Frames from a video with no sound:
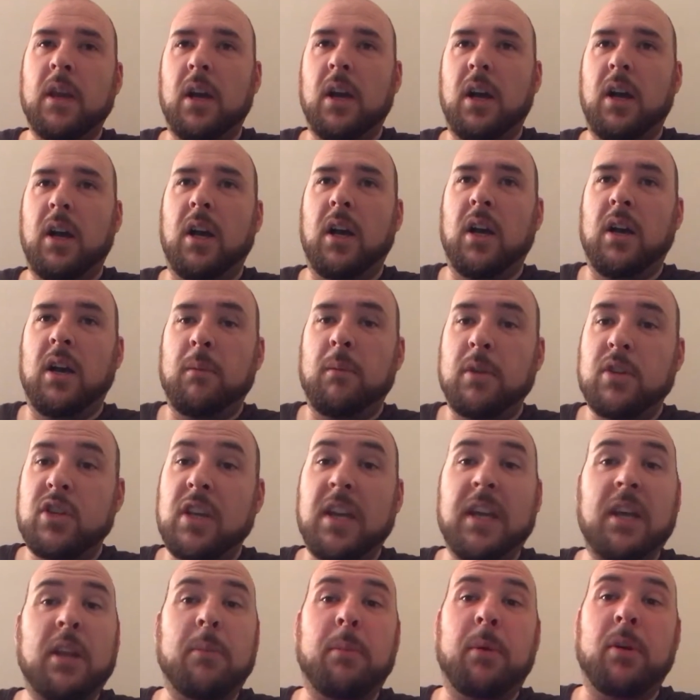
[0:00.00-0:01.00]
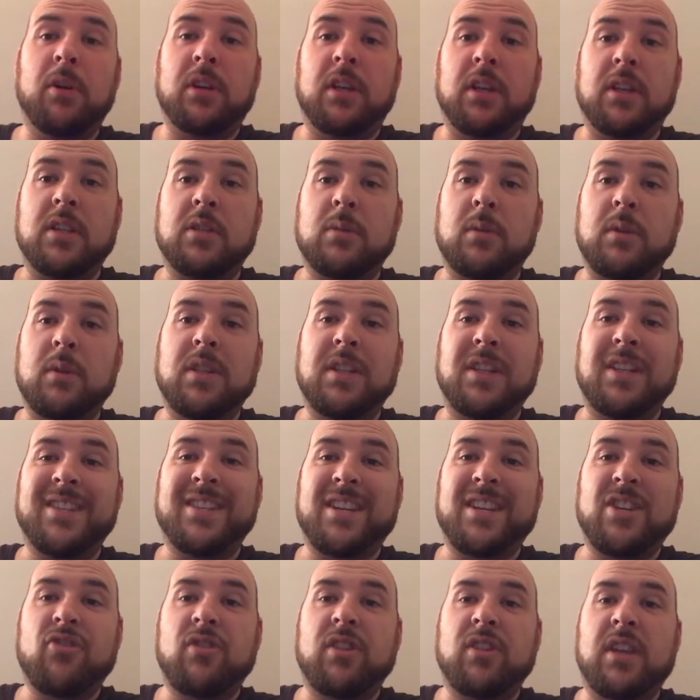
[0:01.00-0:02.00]
But check out the podcast. 20th
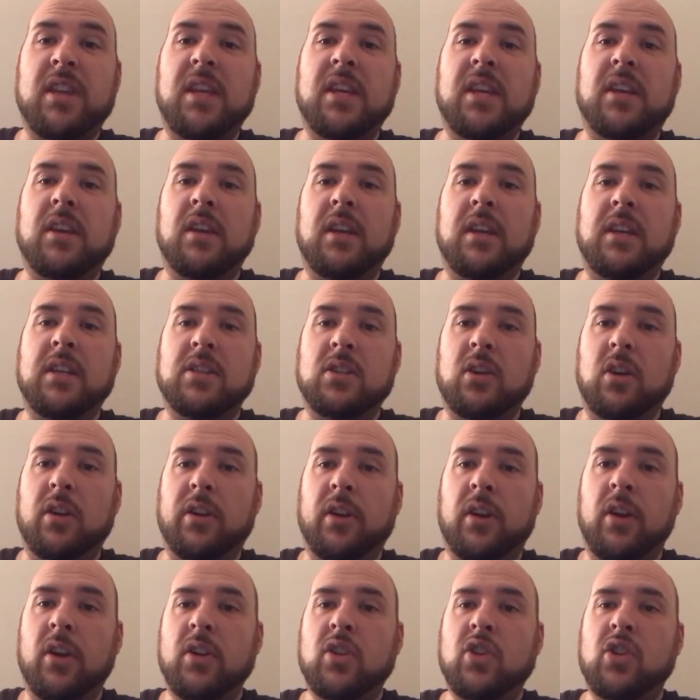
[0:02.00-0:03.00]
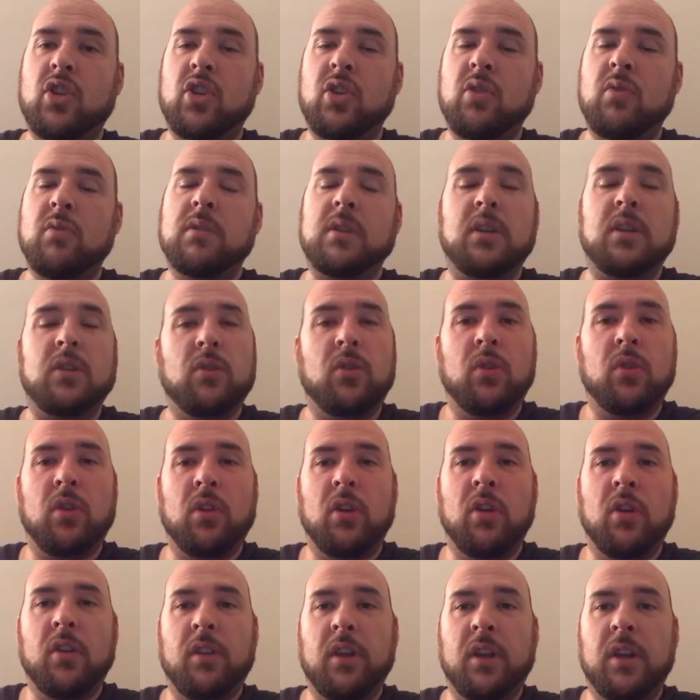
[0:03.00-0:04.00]
Century Geek is on iTunes and
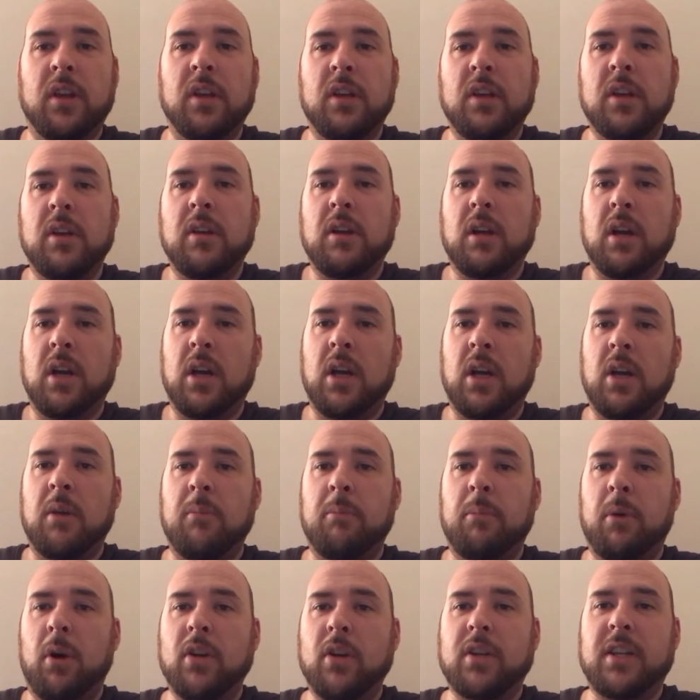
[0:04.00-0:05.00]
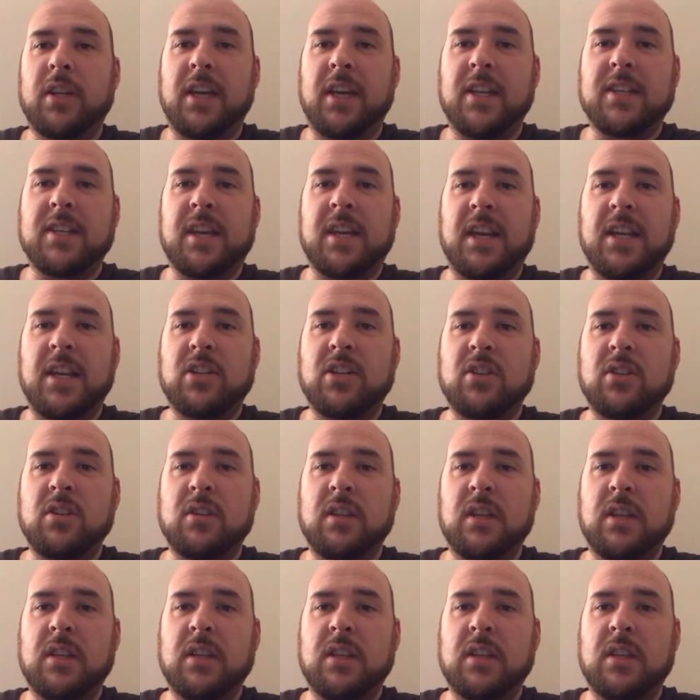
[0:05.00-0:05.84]
all other podcast catchers.